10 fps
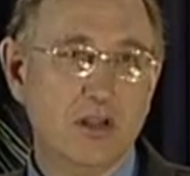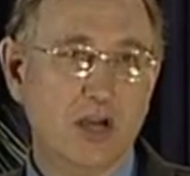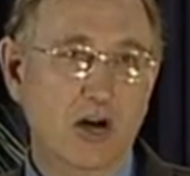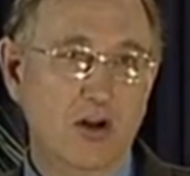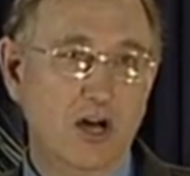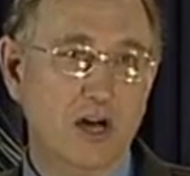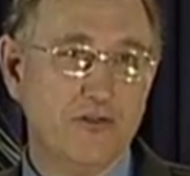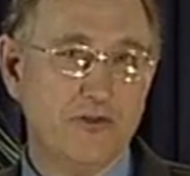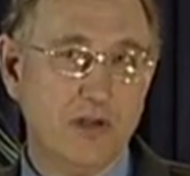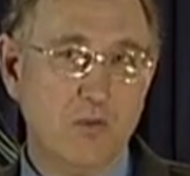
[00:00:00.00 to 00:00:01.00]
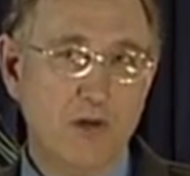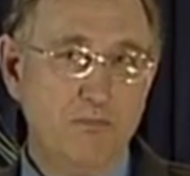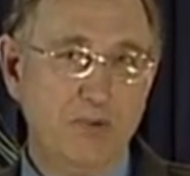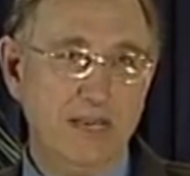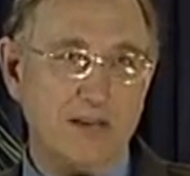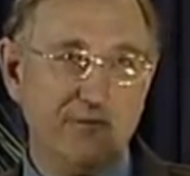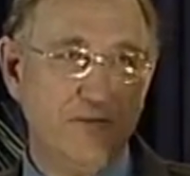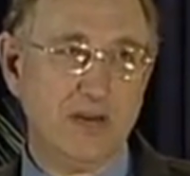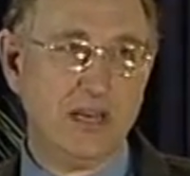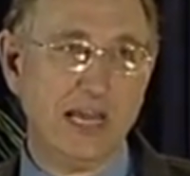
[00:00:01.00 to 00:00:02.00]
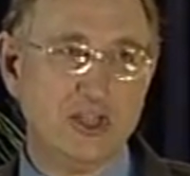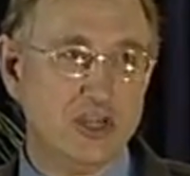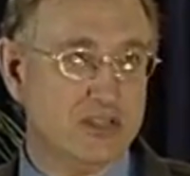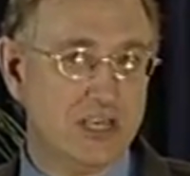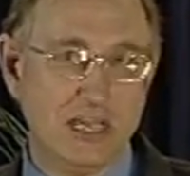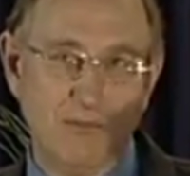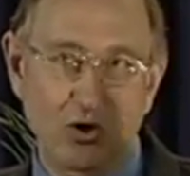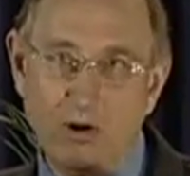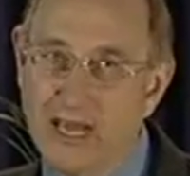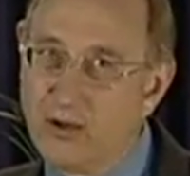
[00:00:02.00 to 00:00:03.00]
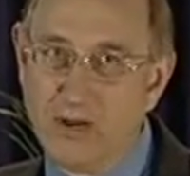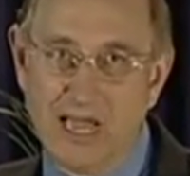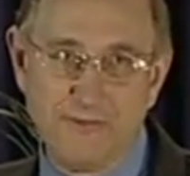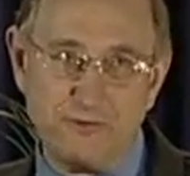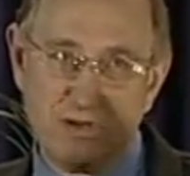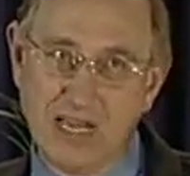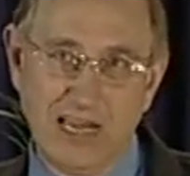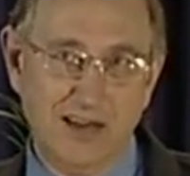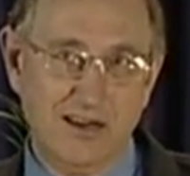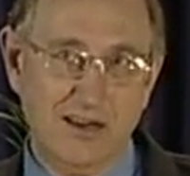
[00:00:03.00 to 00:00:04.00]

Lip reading: The whole earth. There won't be different nations anymore like we have today.